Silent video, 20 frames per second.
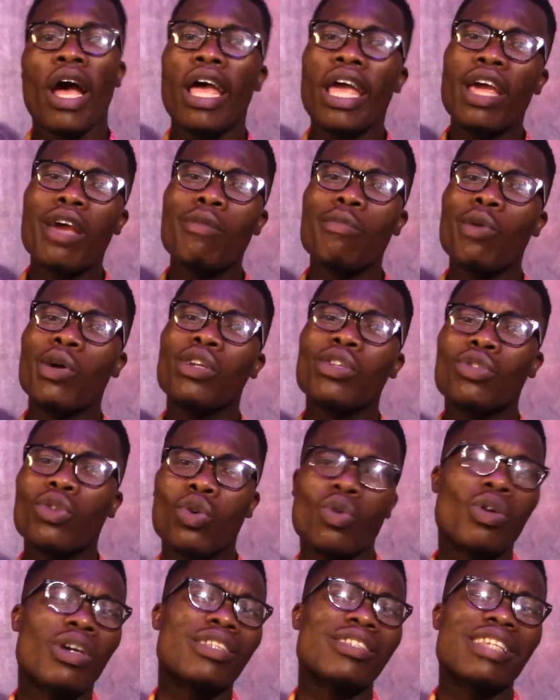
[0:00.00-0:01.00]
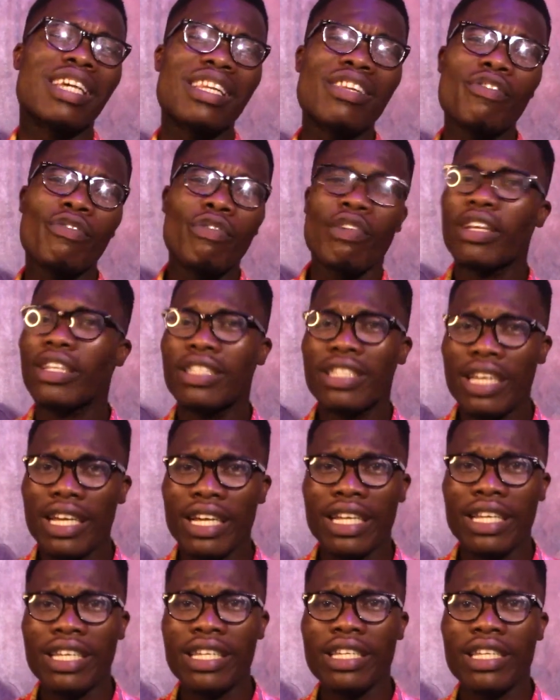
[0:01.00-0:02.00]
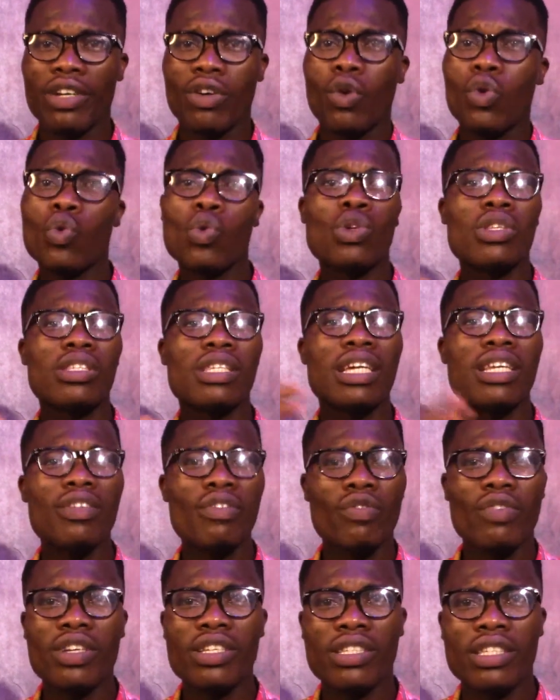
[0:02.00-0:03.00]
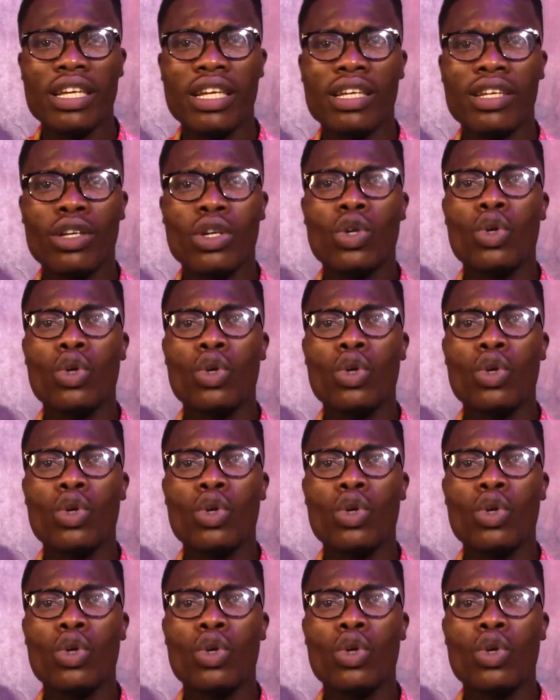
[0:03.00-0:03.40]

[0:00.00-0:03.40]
airborne is on a sunny fake check, needy on a sunny fake check.